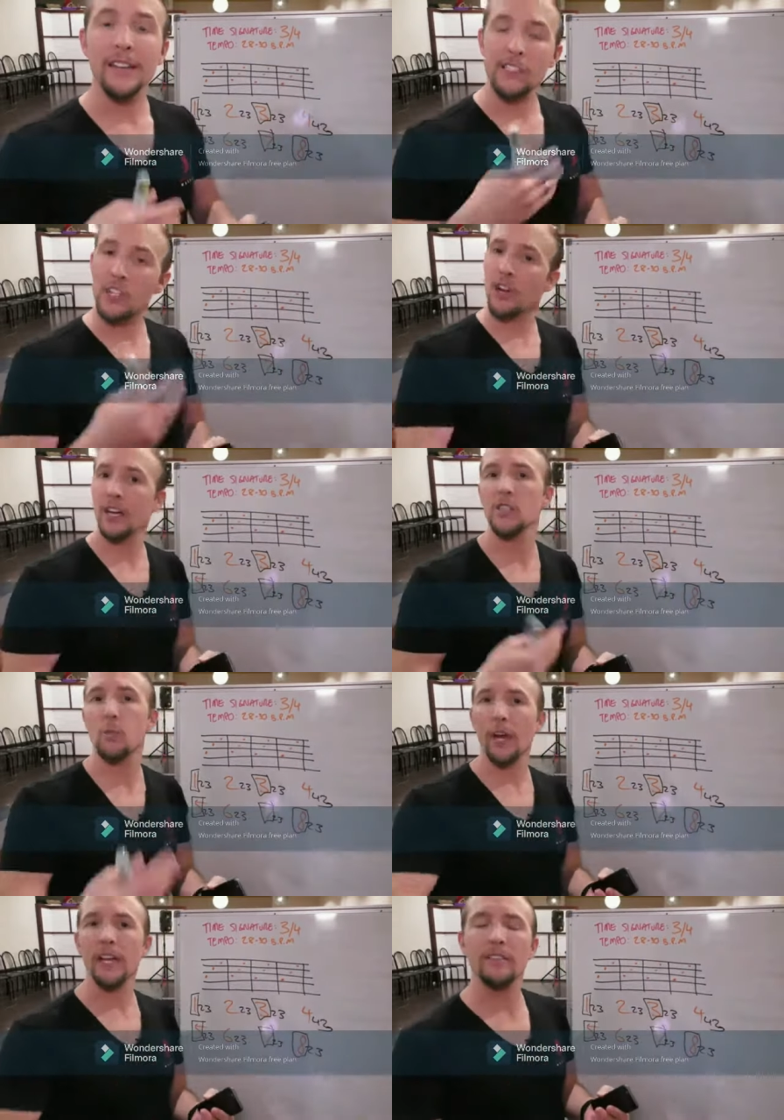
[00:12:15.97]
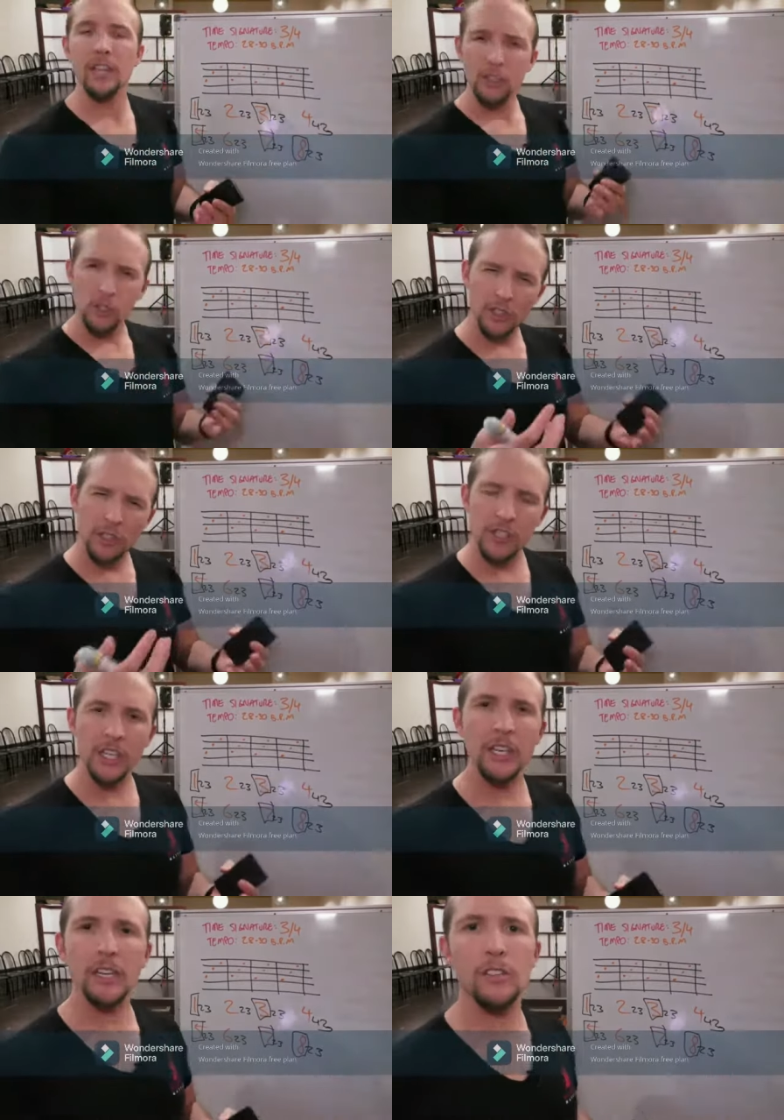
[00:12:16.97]
That's a nice way of sort of
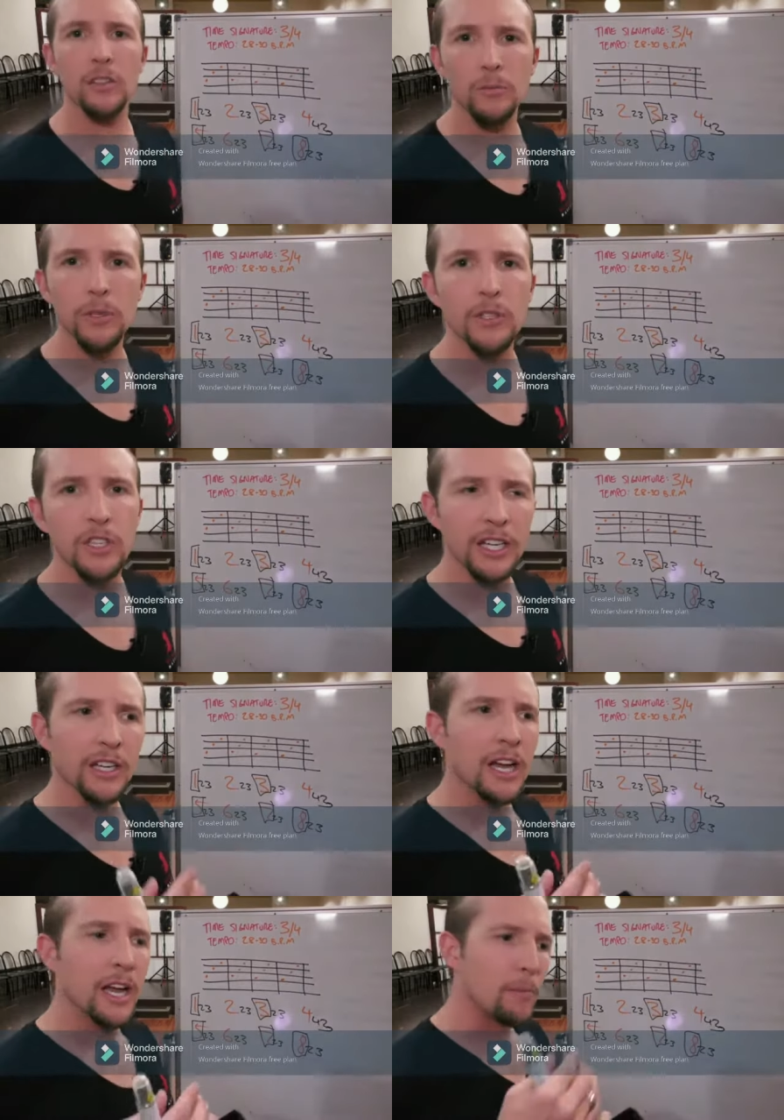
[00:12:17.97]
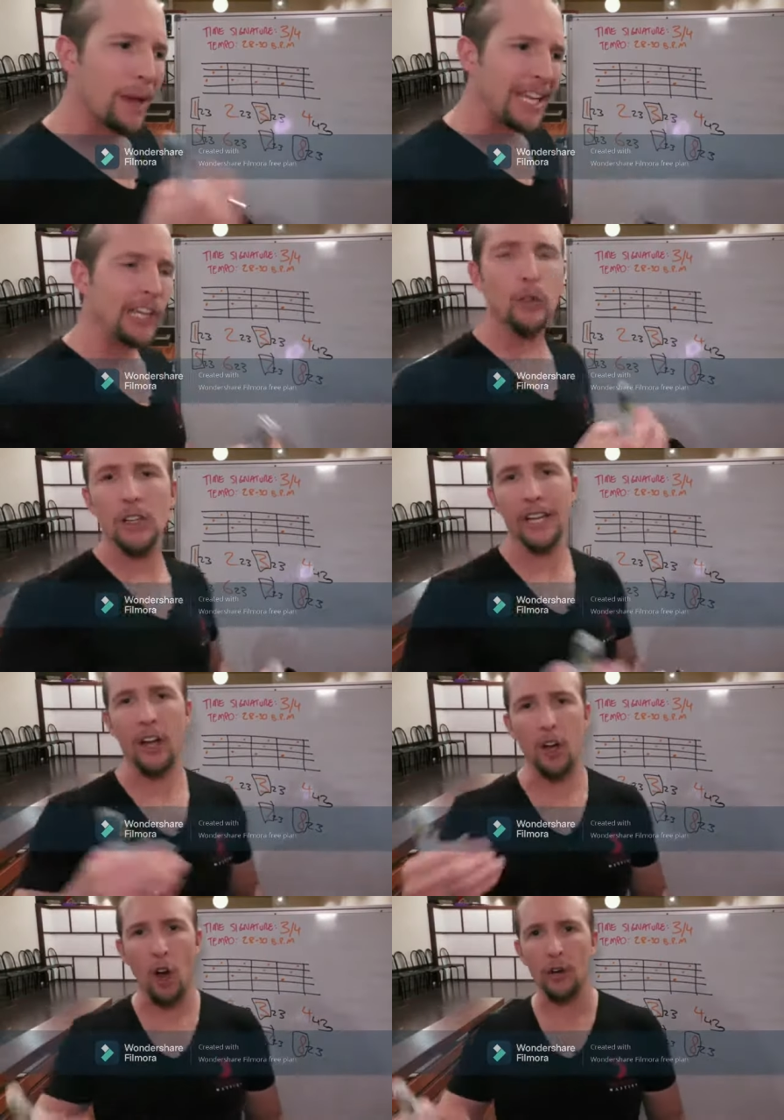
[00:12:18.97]
syncing to the music and making it look like
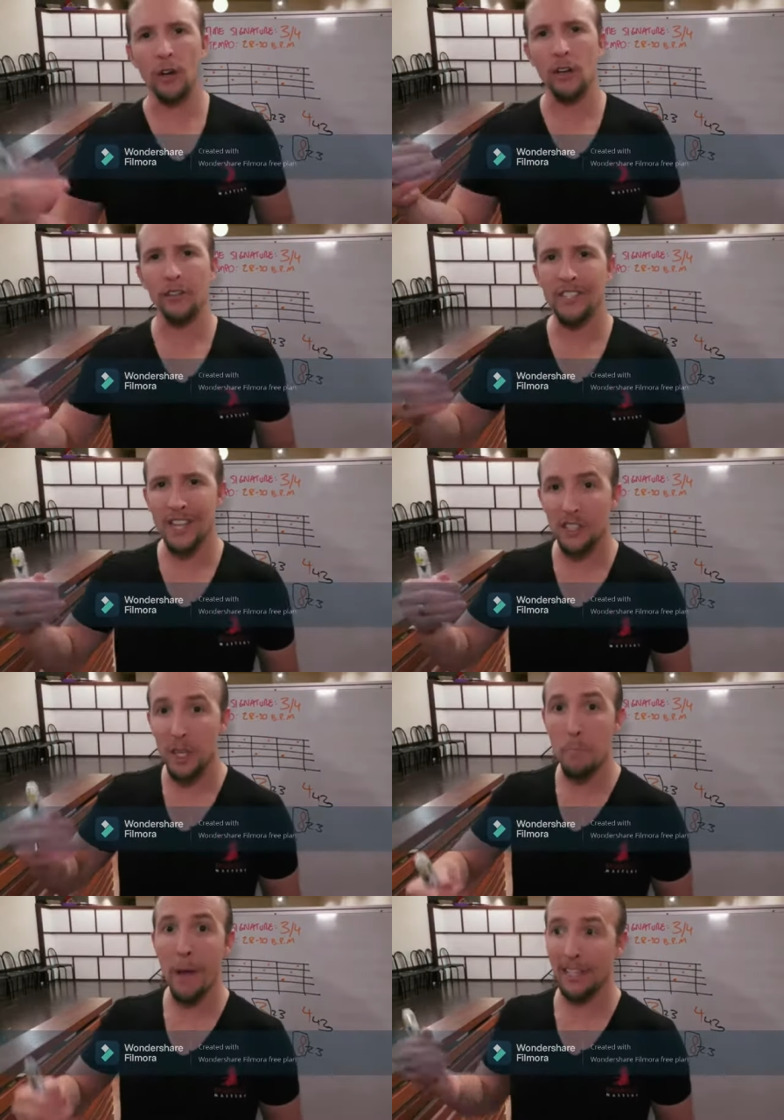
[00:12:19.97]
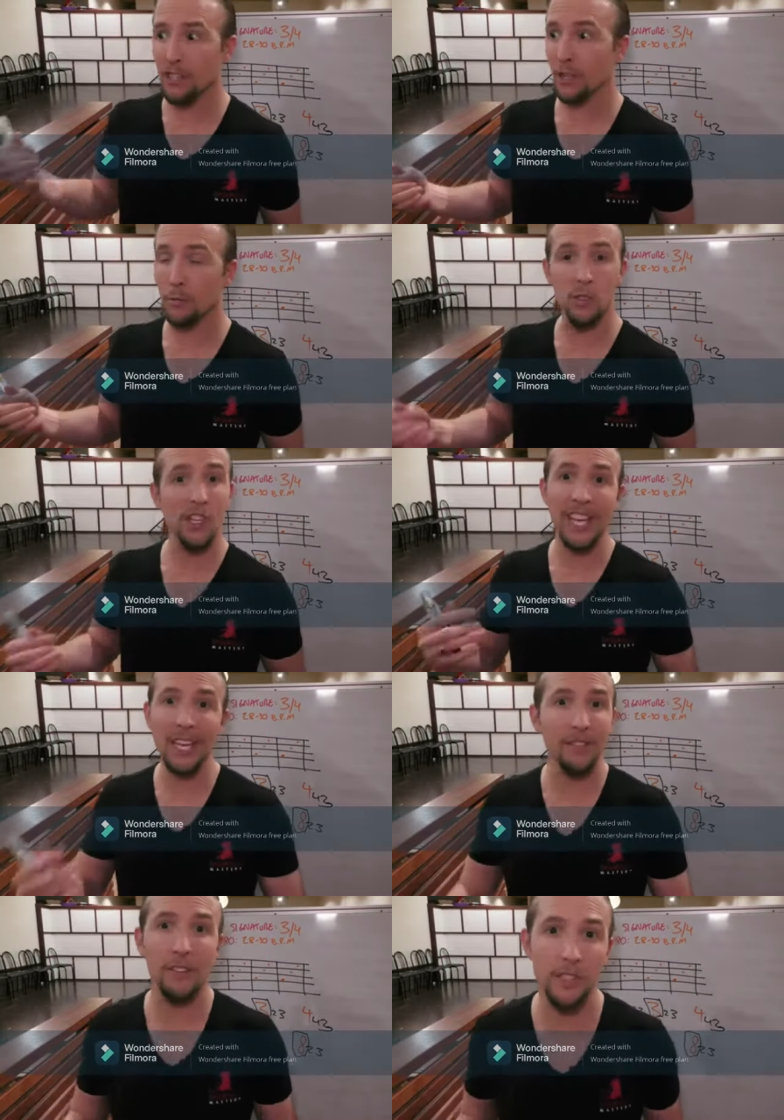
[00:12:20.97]
our choreography is actually matched to the music,
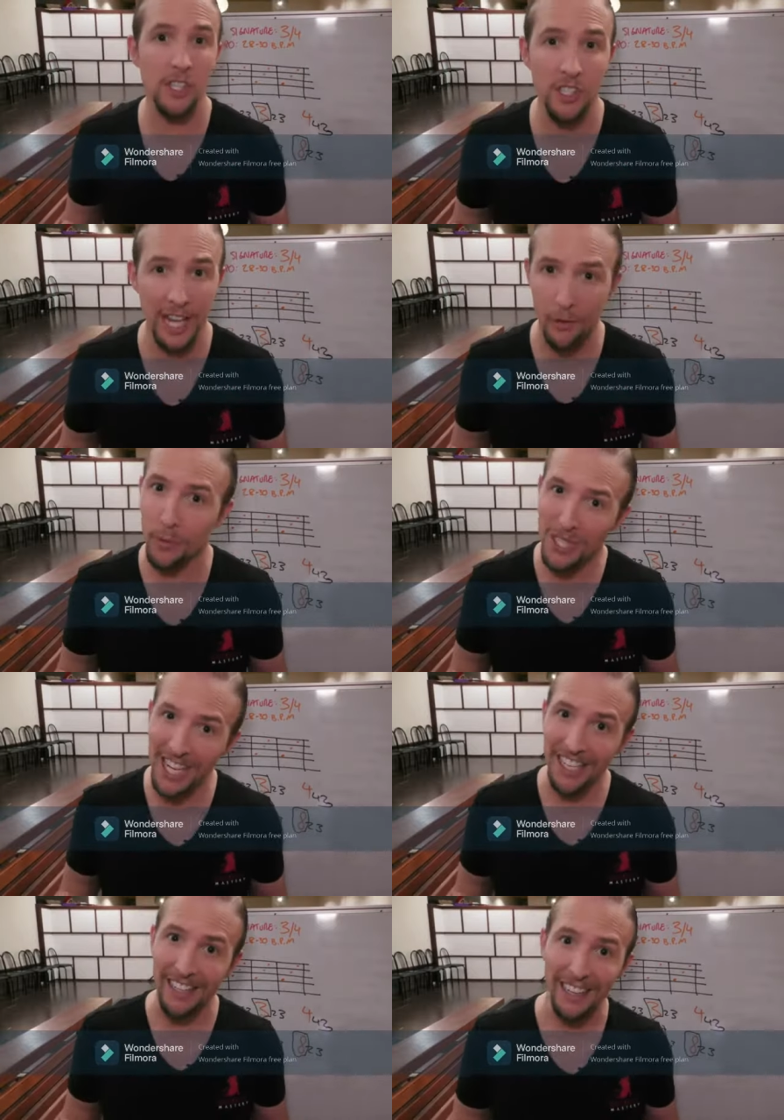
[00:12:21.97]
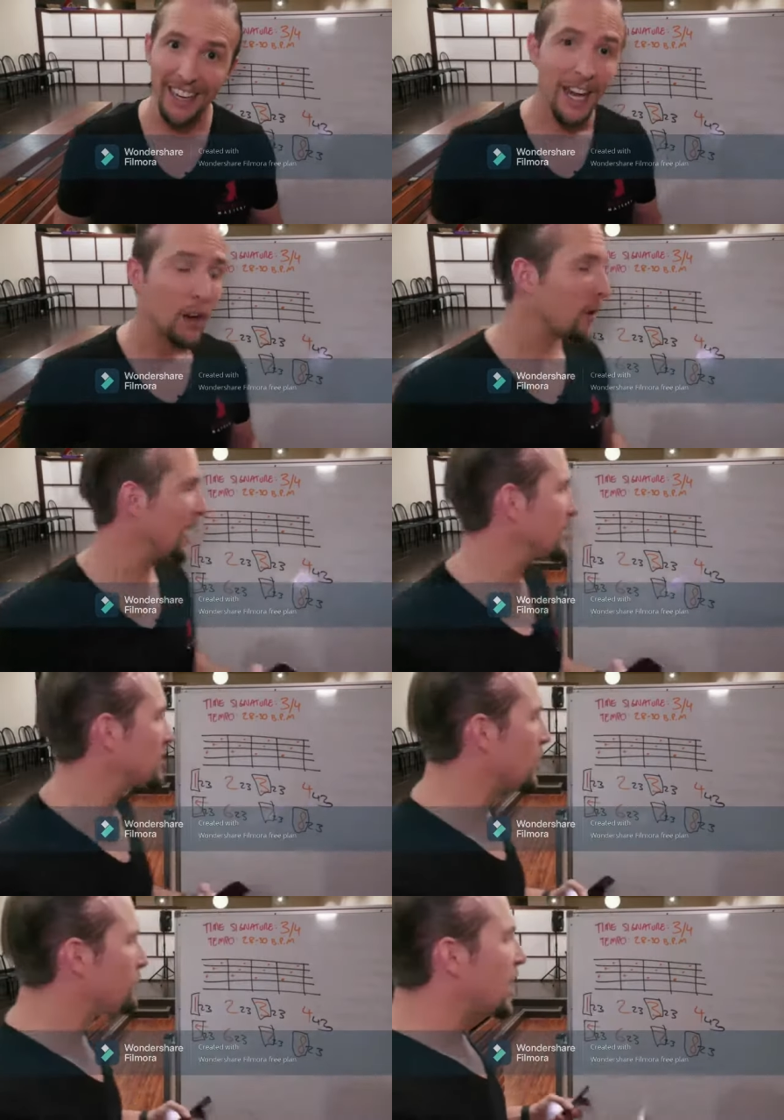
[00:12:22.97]
even if it's a standard routine, right?
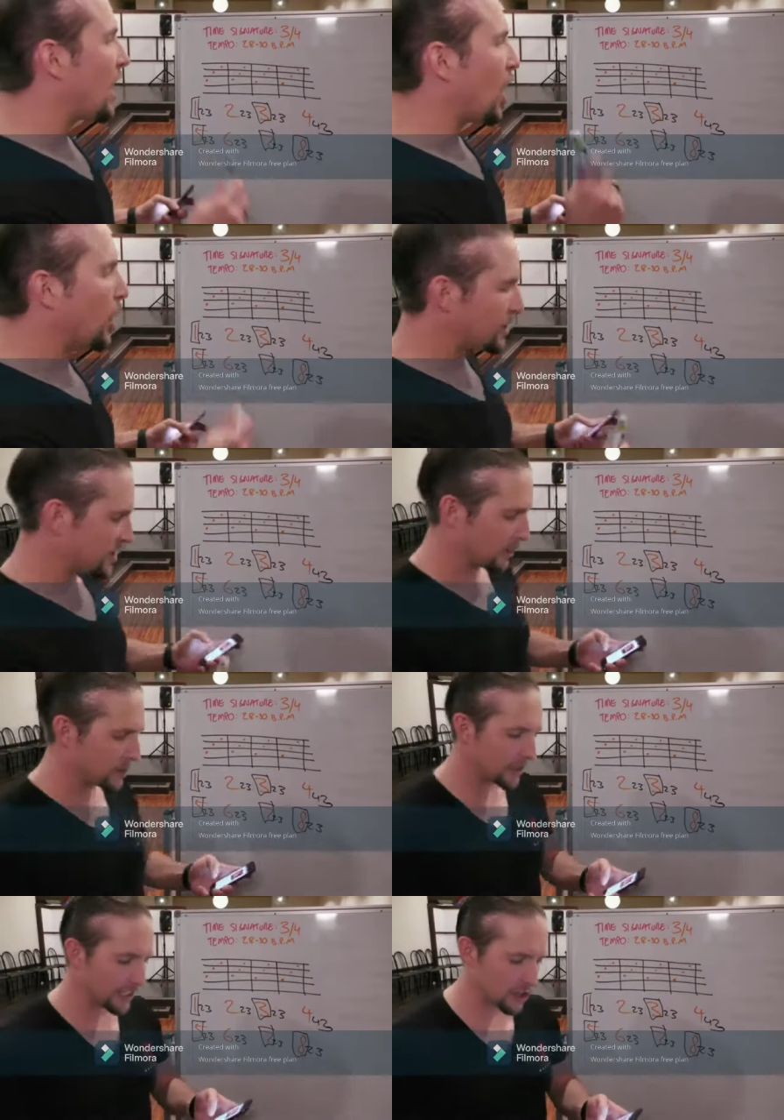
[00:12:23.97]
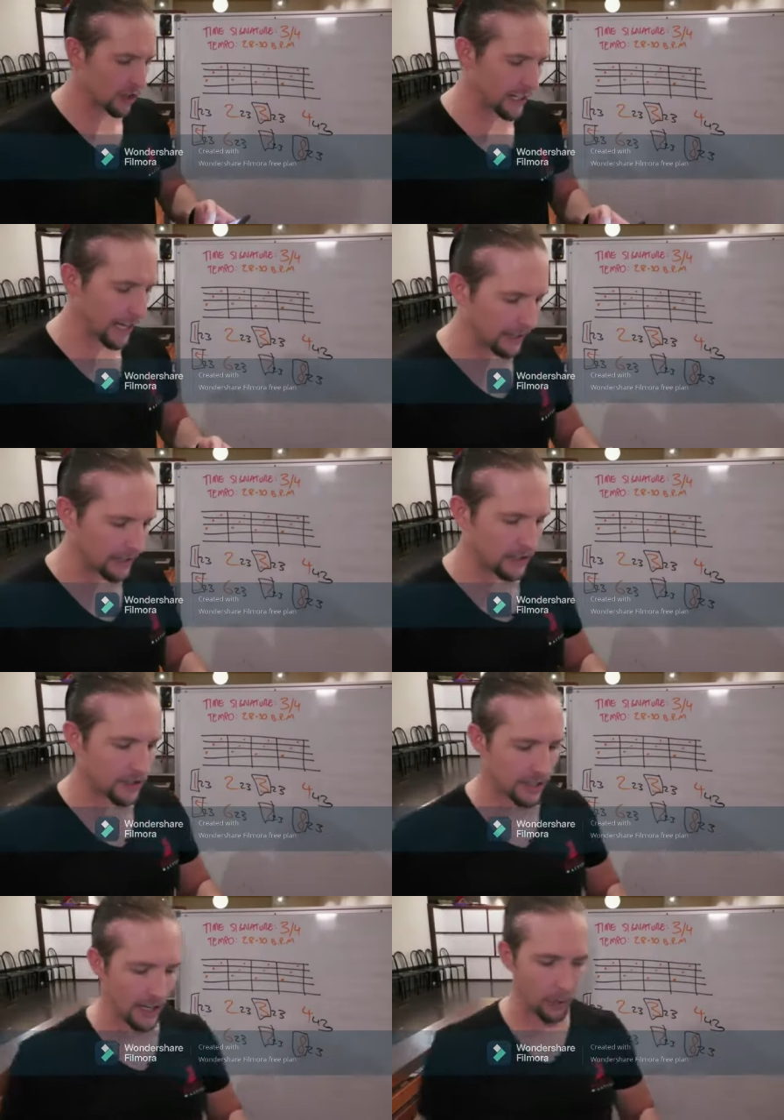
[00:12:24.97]
So I hope this helps you. Let's try counting this
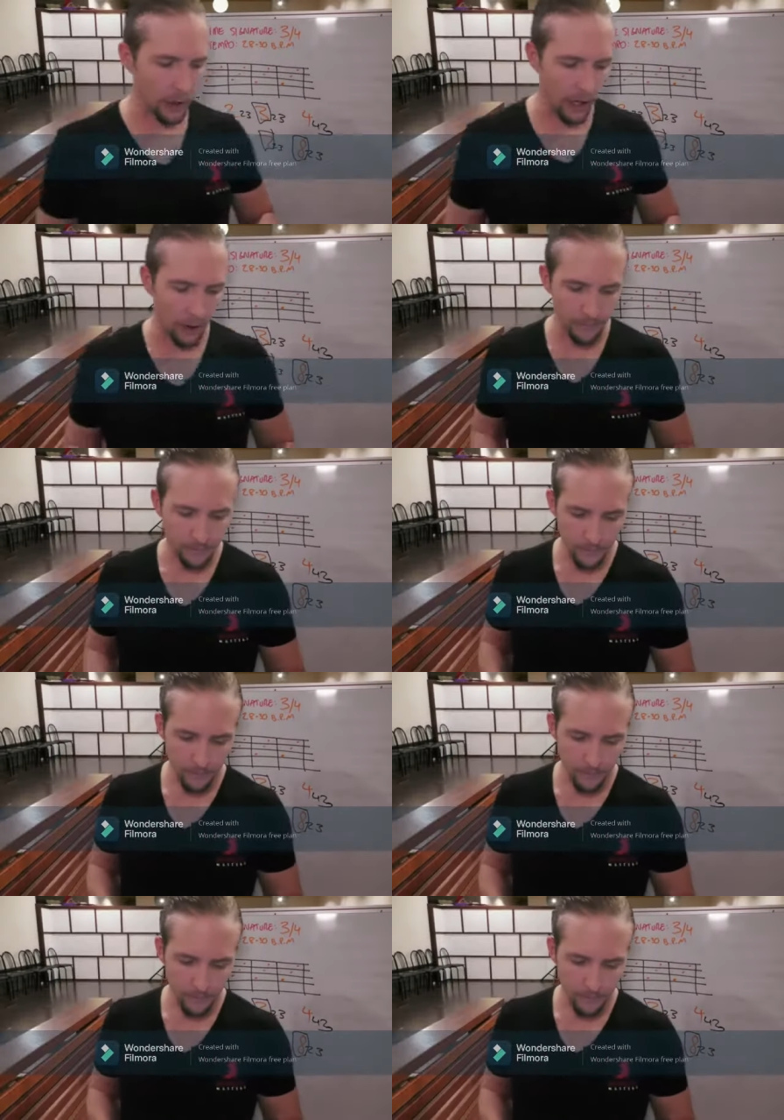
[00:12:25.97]
together. We go